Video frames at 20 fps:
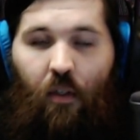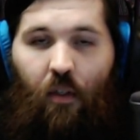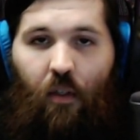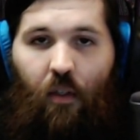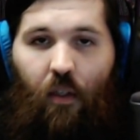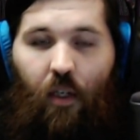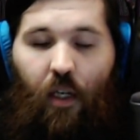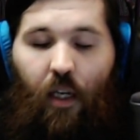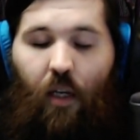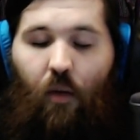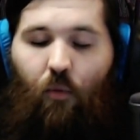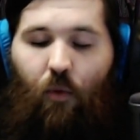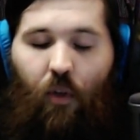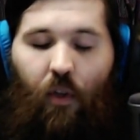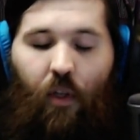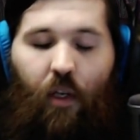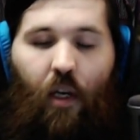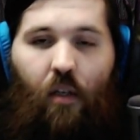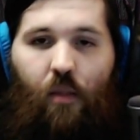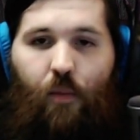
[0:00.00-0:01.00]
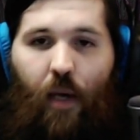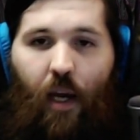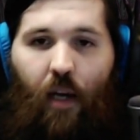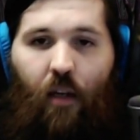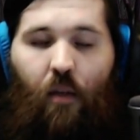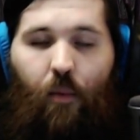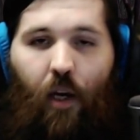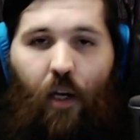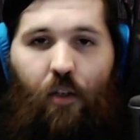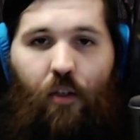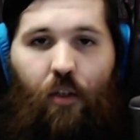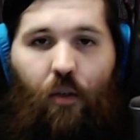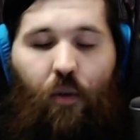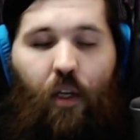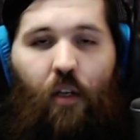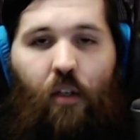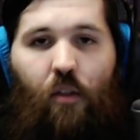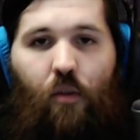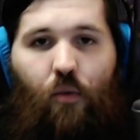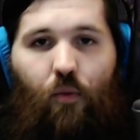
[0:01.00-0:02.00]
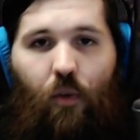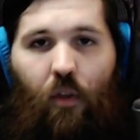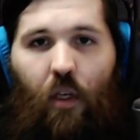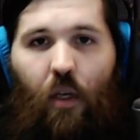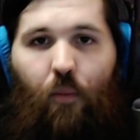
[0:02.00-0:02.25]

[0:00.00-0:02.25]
it really comes back to bite you. It is really